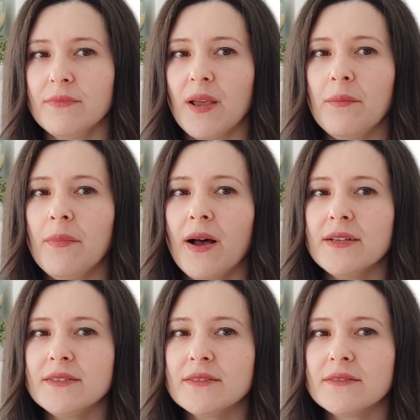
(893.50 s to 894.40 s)

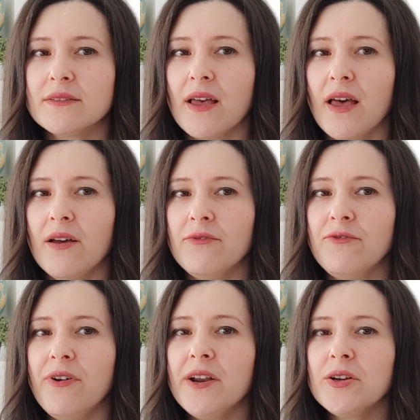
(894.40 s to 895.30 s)
must have
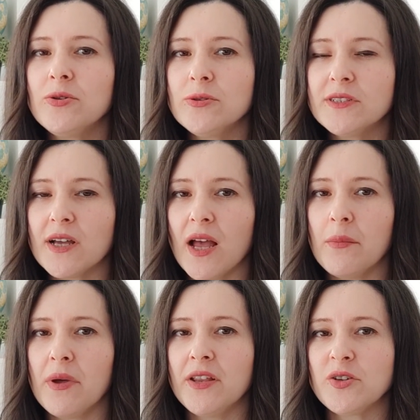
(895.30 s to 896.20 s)
very good time
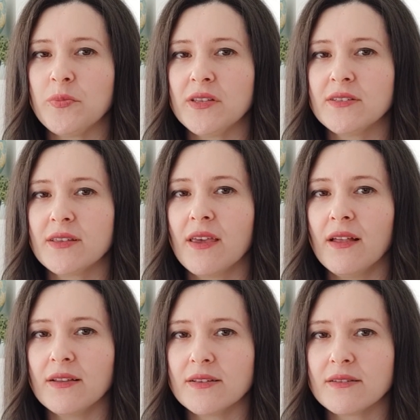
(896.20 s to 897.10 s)
management
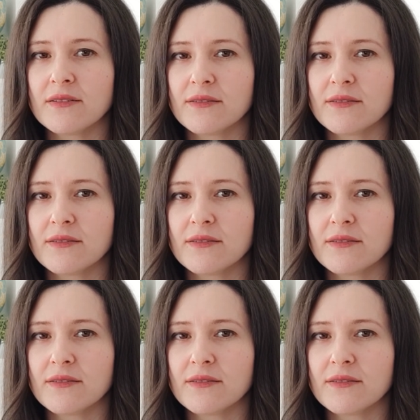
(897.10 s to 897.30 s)
skills.